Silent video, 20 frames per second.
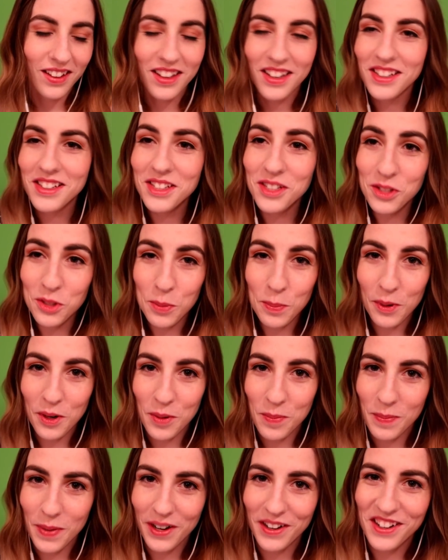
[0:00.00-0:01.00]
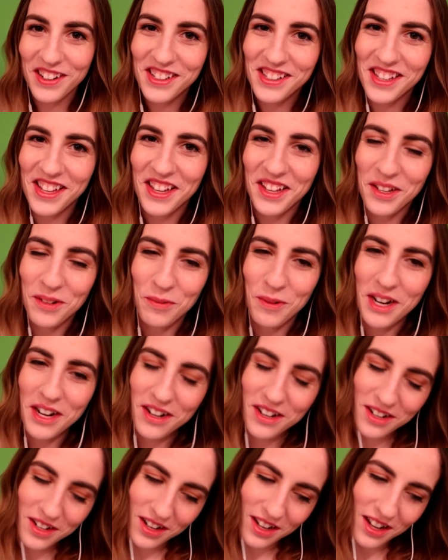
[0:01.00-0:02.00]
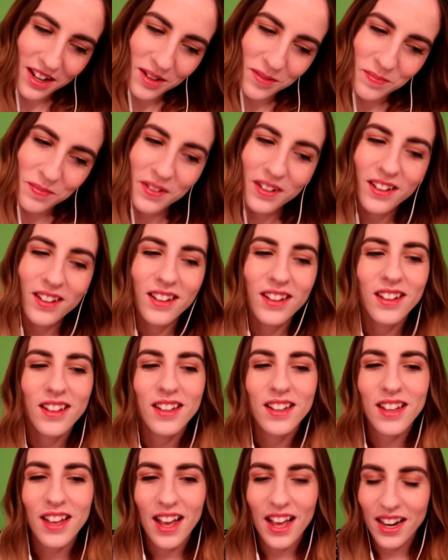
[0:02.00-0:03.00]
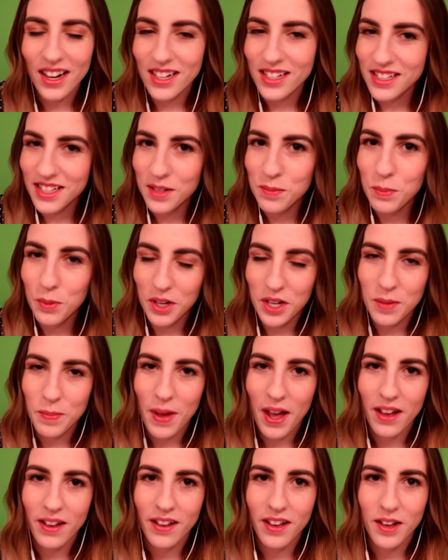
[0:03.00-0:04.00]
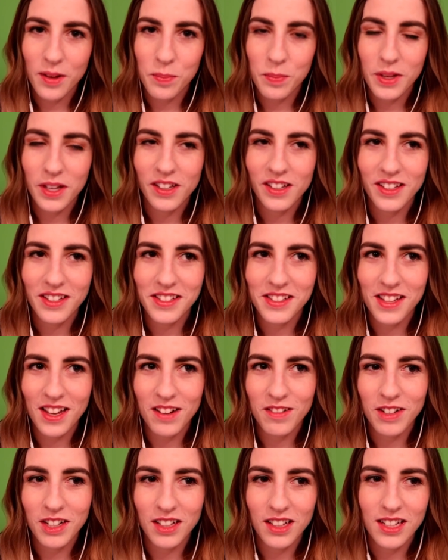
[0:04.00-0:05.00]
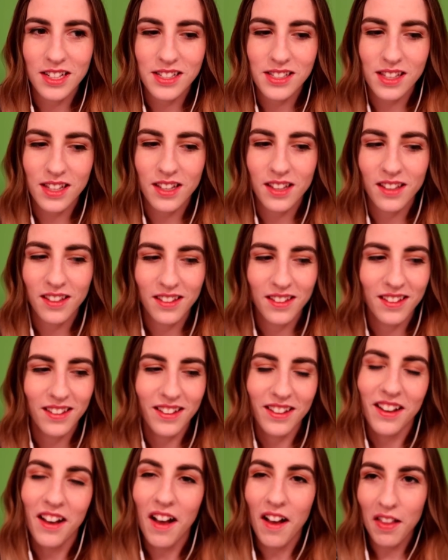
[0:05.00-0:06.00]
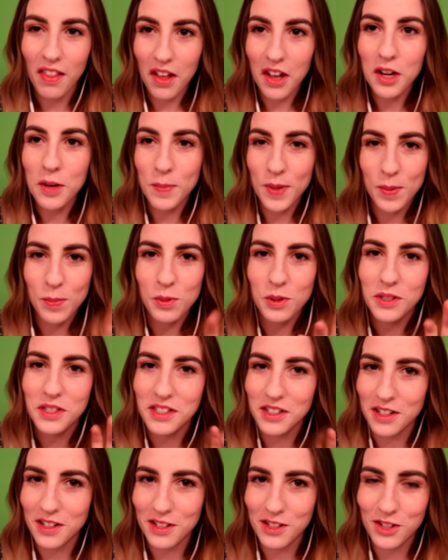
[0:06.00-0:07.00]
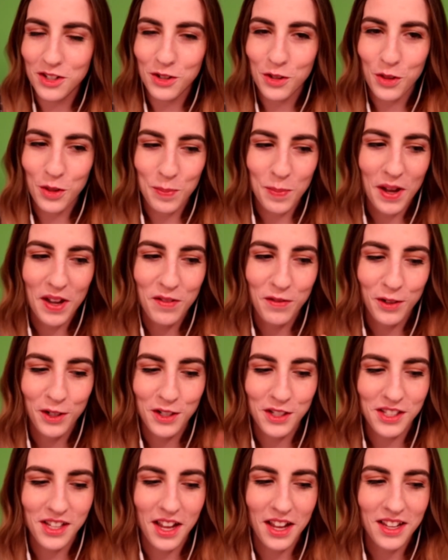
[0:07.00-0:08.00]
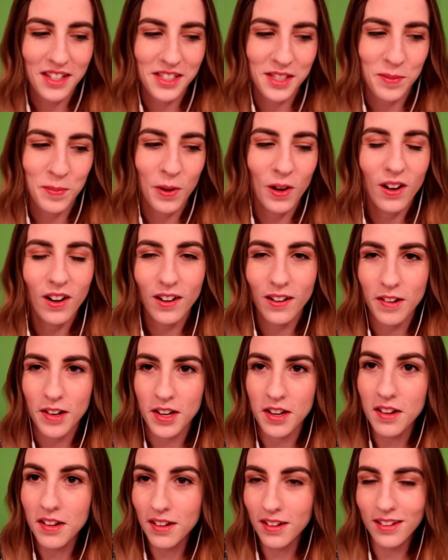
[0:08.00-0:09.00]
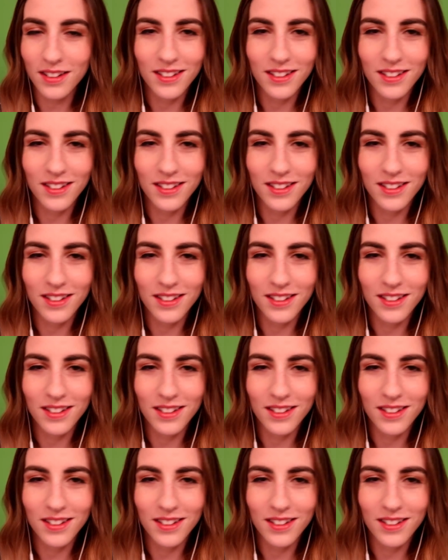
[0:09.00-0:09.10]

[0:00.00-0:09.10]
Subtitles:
It's super embarrassing and weird. And I did put it back up because I realized, like, a lot of people search the my first ASMR, and,